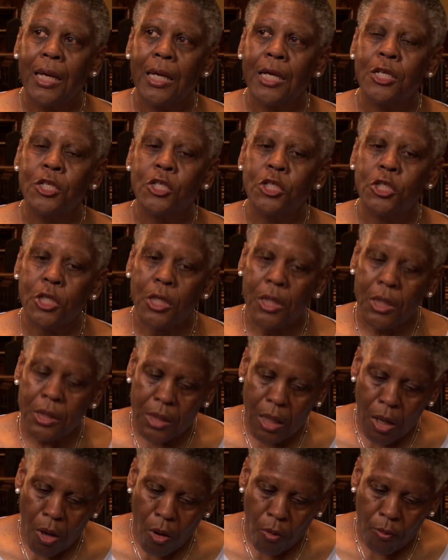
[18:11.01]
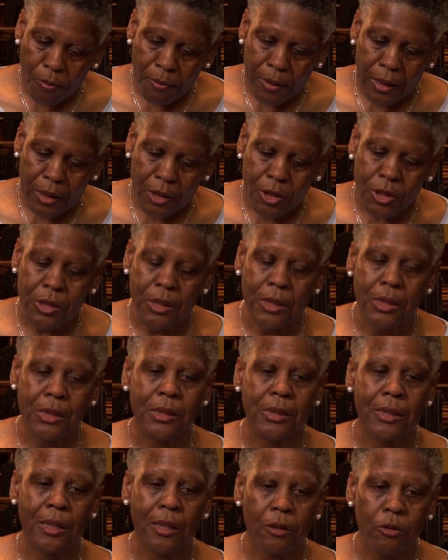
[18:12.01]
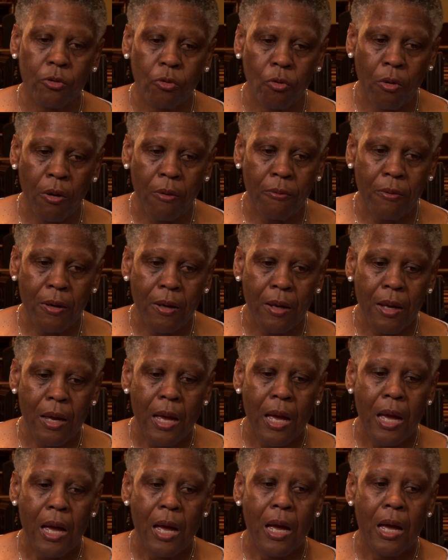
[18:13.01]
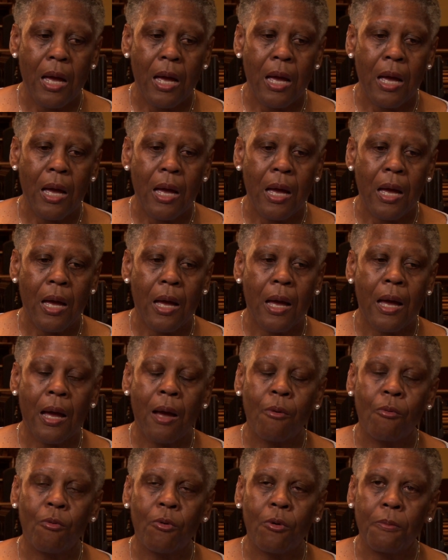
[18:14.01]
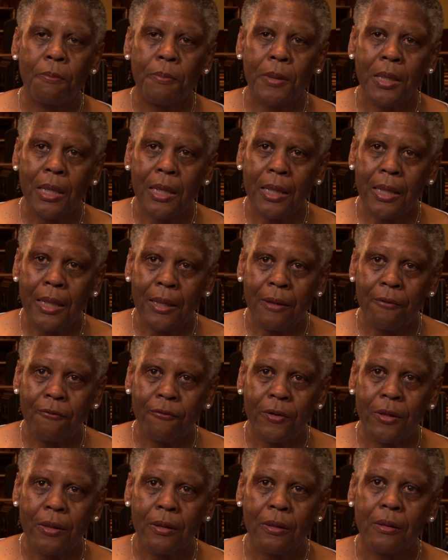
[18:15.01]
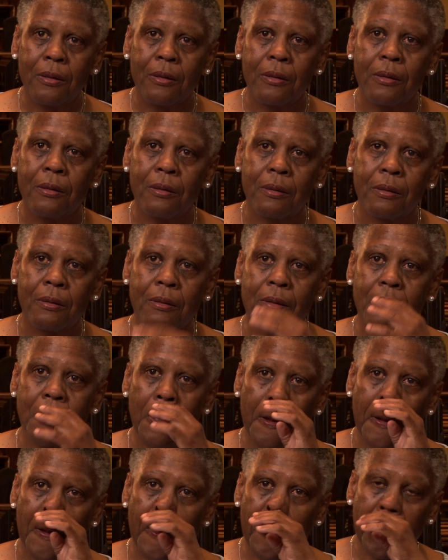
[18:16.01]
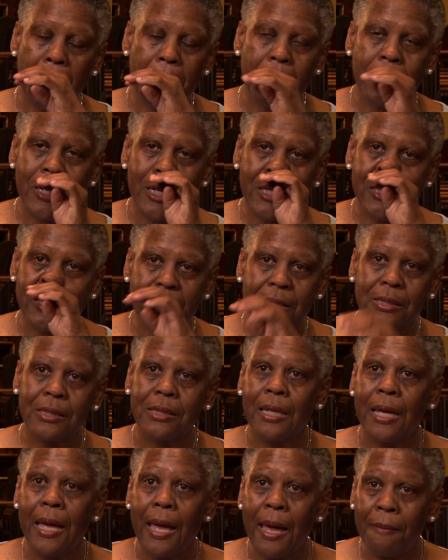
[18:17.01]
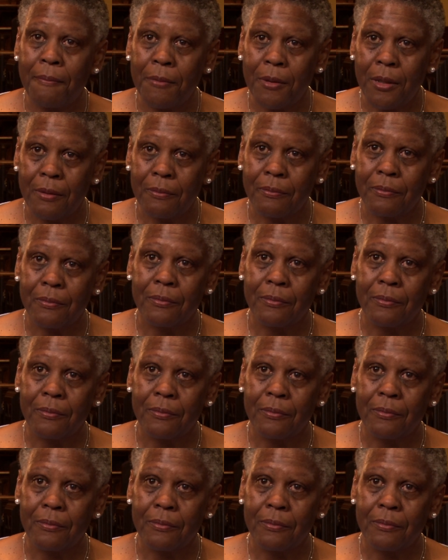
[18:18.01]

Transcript: And she told me, she said, Dora, I will be leaving Nixon's cabinet.